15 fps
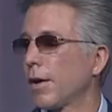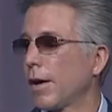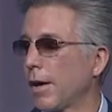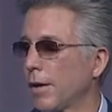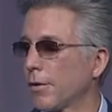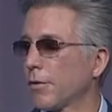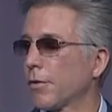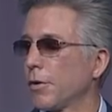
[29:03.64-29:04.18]

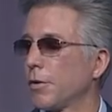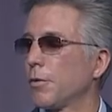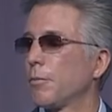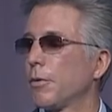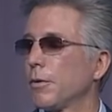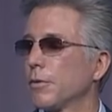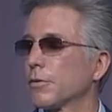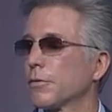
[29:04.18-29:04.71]
had
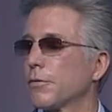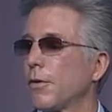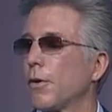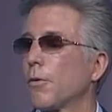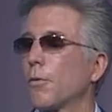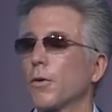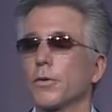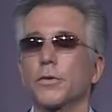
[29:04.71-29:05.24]
thunderbolts
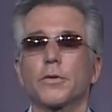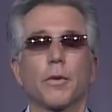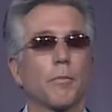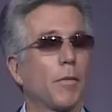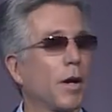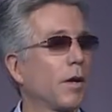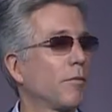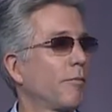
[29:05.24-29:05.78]
far worse than
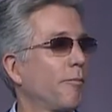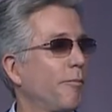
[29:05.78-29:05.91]
mine.